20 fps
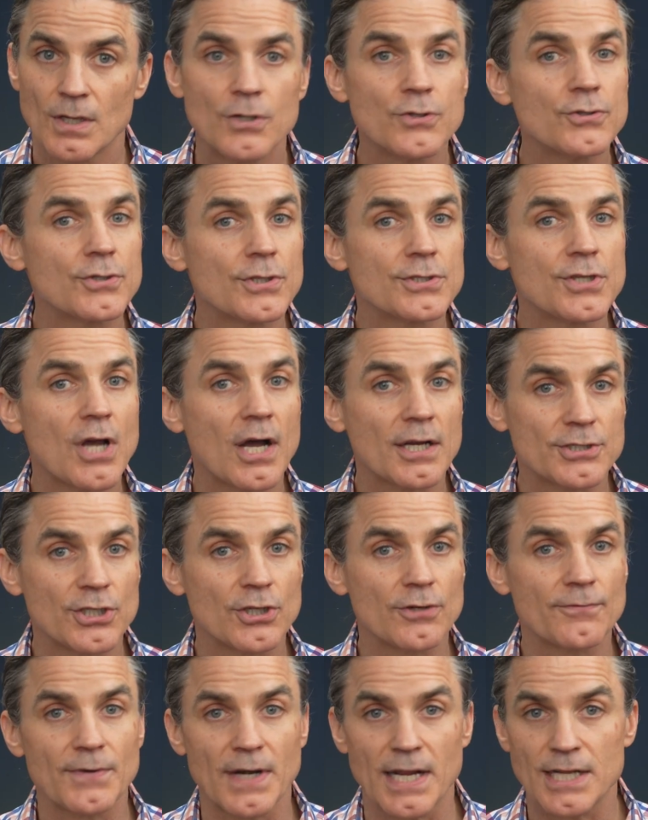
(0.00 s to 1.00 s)
You should talk to your
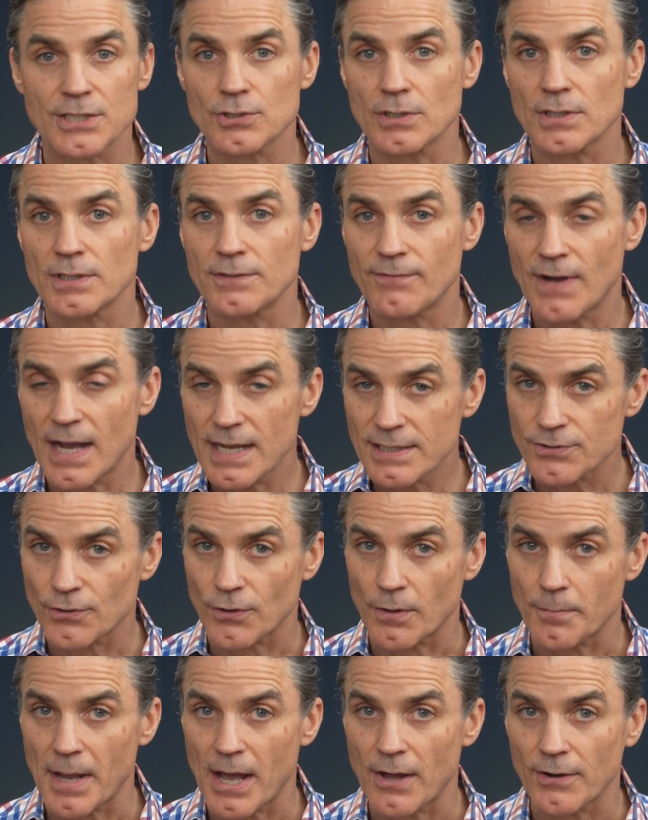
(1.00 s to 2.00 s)
financial advisor
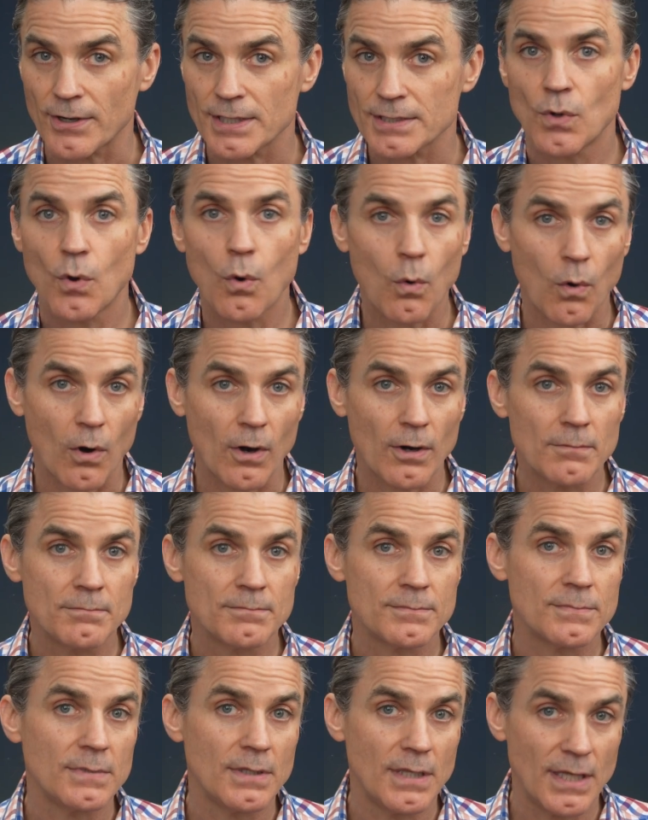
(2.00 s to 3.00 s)
about it, or
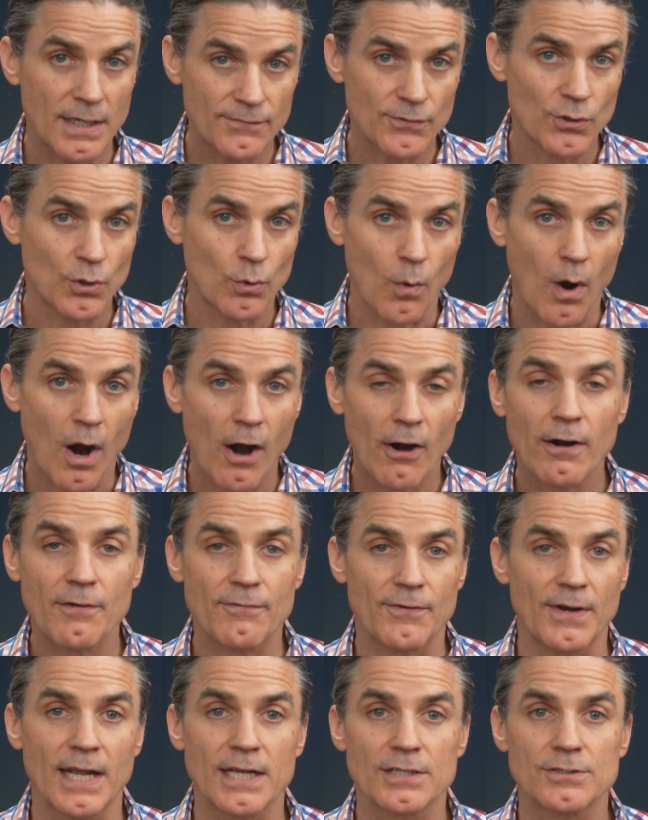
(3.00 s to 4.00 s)
if you are a
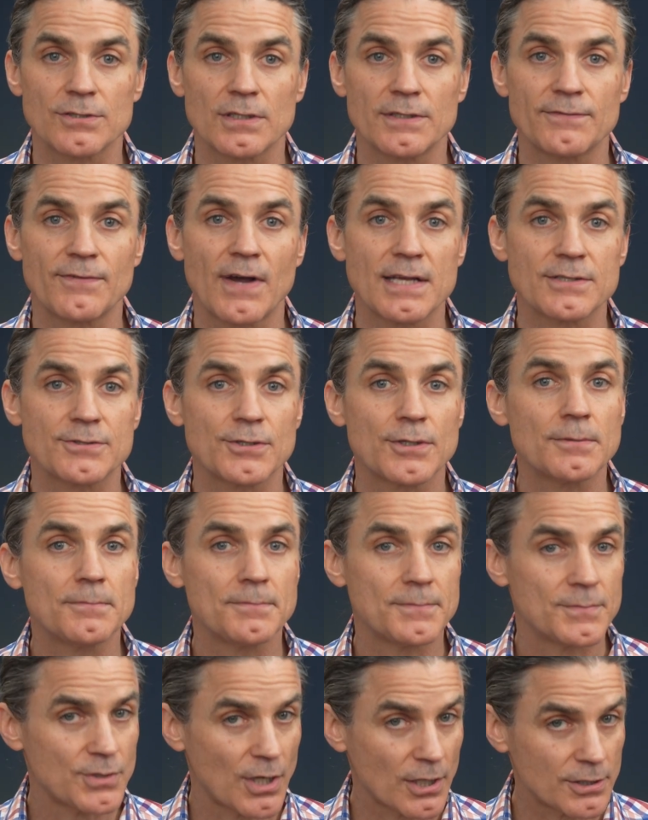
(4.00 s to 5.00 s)
financial advisor,
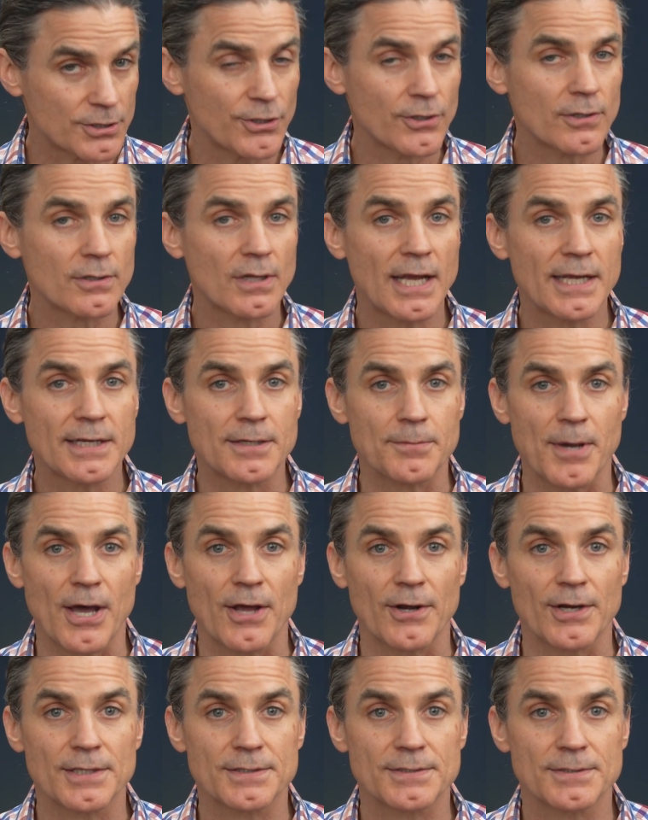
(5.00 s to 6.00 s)
talk to your client about
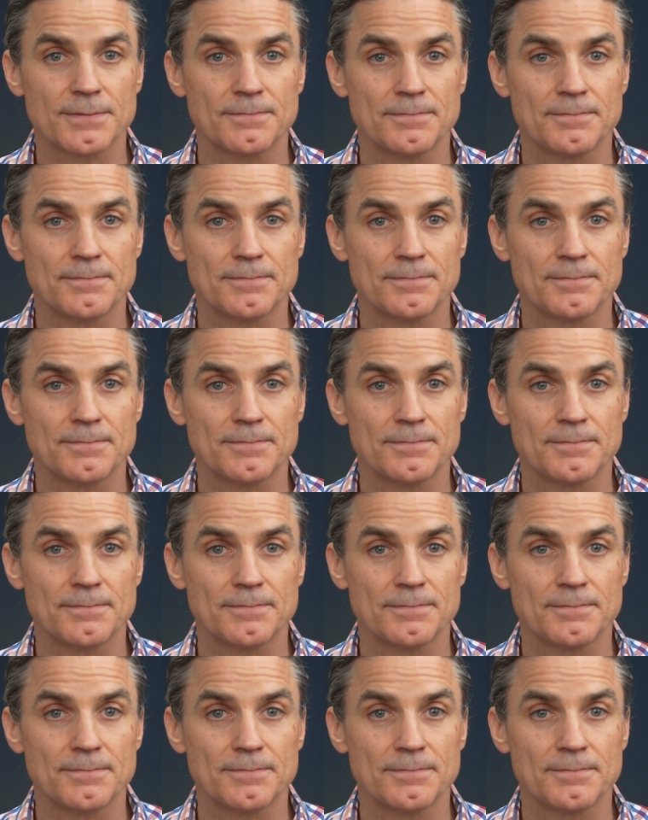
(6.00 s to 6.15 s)
it.